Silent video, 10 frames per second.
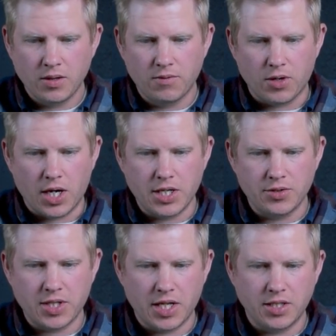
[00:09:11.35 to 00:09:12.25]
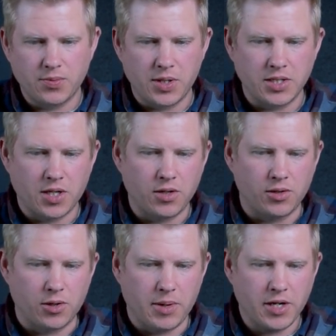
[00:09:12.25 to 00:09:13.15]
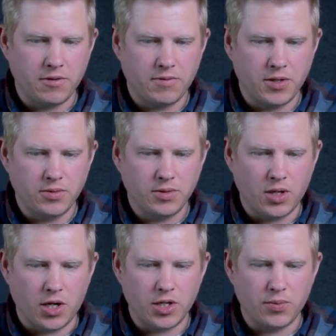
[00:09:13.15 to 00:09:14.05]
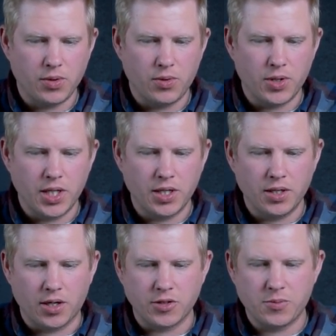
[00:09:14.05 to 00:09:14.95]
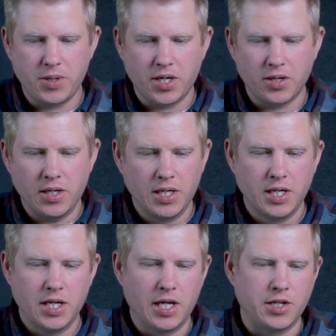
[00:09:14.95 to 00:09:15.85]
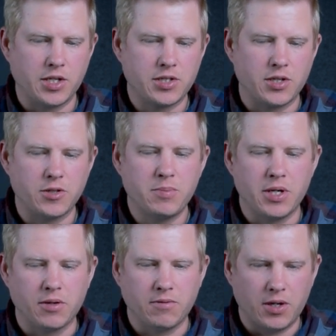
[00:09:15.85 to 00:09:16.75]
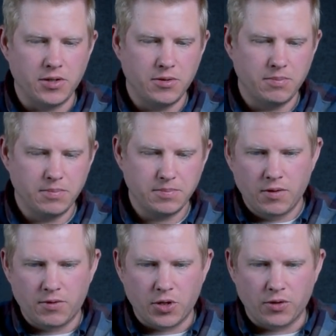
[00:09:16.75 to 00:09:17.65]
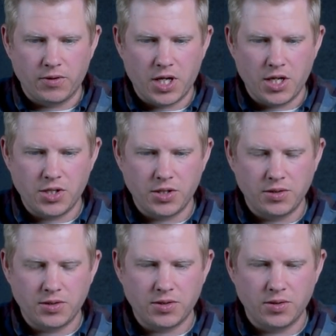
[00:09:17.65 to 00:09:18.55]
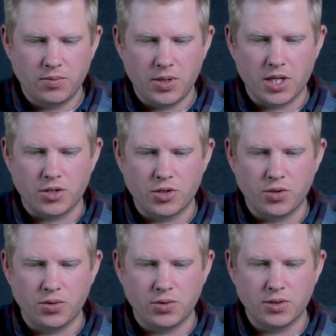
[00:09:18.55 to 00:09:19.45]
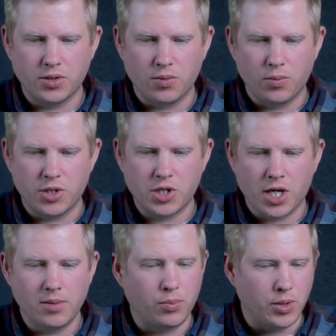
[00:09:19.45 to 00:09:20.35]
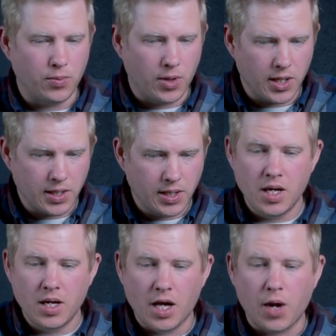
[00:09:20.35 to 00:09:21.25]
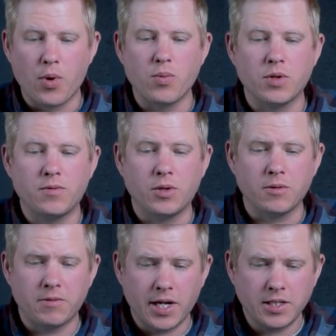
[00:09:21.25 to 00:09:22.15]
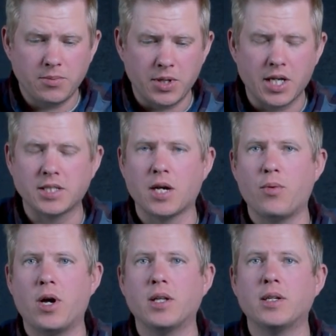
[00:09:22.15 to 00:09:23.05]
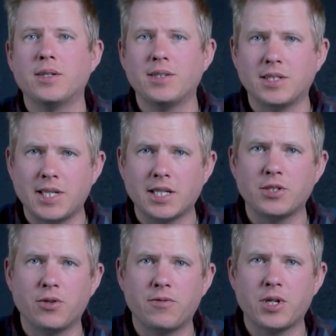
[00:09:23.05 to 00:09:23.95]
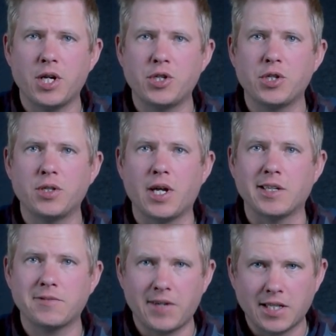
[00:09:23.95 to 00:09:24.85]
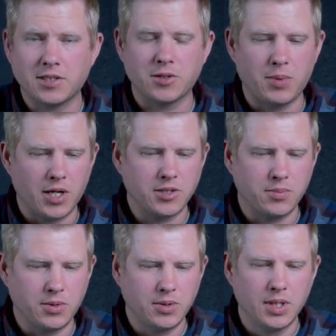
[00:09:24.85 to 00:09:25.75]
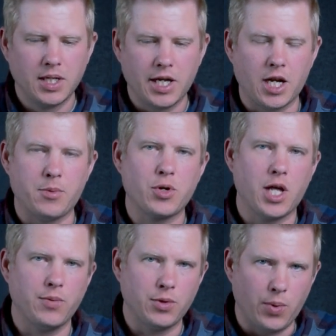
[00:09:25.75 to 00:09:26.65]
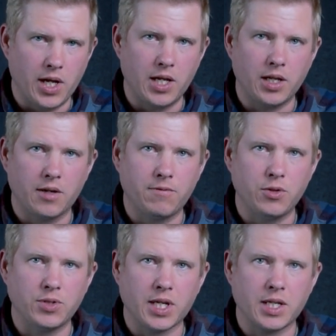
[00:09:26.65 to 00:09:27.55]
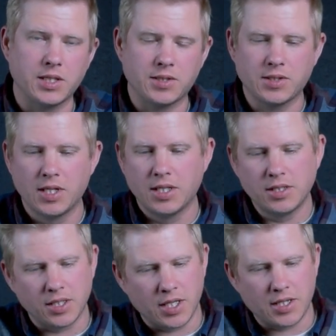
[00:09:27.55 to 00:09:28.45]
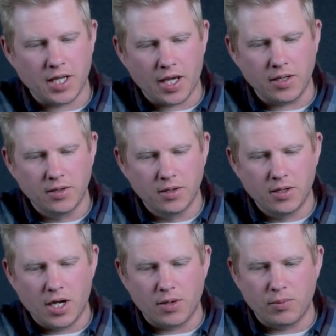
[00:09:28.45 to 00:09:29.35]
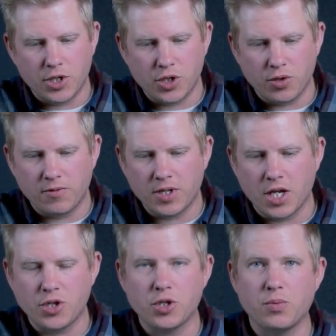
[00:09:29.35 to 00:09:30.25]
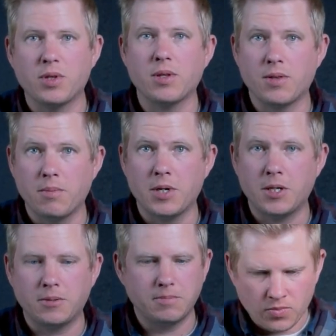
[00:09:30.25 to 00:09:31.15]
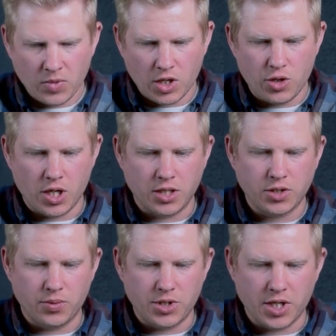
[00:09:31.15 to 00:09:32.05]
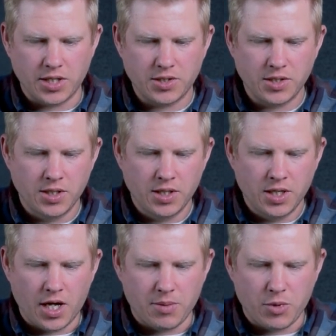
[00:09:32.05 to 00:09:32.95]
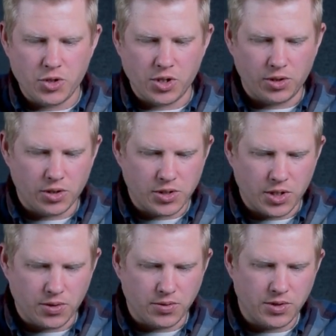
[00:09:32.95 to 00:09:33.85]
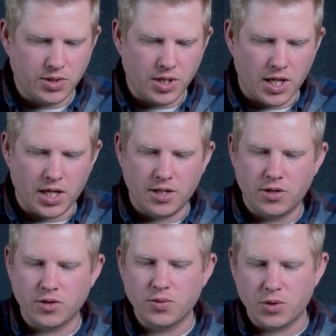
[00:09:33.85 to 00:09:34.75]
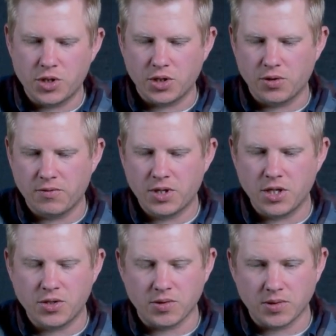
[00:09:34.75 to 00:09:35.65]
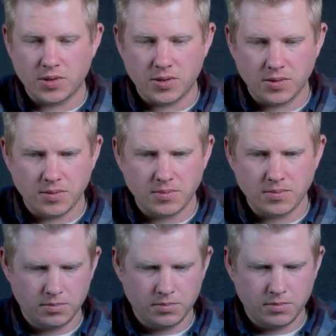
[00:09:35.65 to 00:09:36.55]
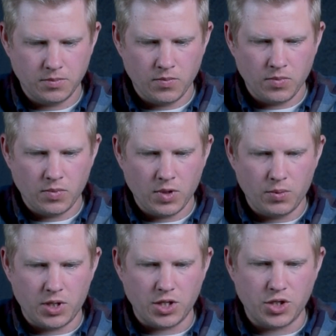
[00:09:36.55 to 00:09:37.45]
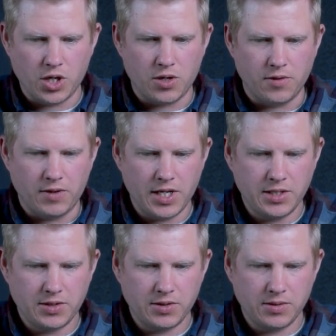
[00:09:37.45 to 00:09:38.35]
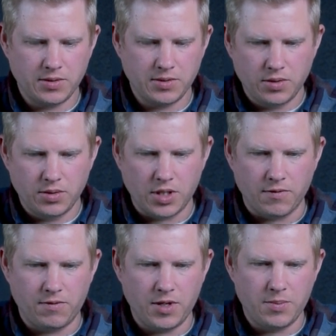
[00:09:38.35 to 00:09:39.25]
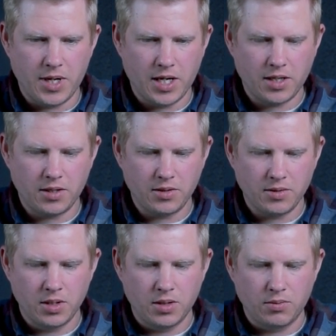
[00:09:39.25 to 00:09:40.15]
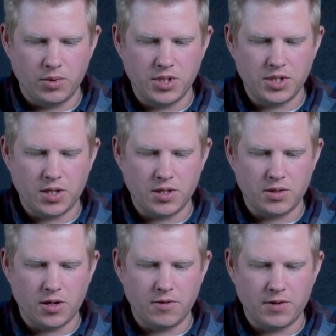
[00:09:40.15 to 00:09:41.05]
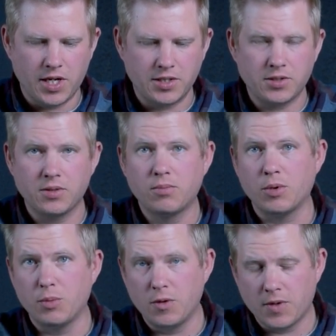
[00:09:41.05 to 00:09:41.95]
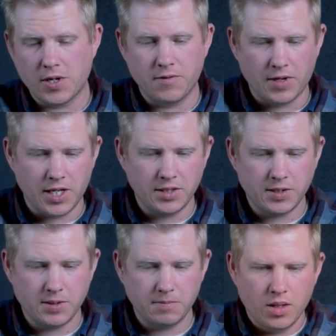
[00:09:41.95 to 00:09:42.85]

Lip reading: For audio settings, we can toggle our microphone, audio recording, our speaker, and adjust our speaker volume. For notifications, we can choose which type we want. I went with full effect because I want the text notification as fast as possible, and I'm okay with waiting a few seconds to get that rich notification with a thumbnail. You can also adjust motion alert tones and your switching notifications. We can share our device, give feedback, restart our device, remove our device.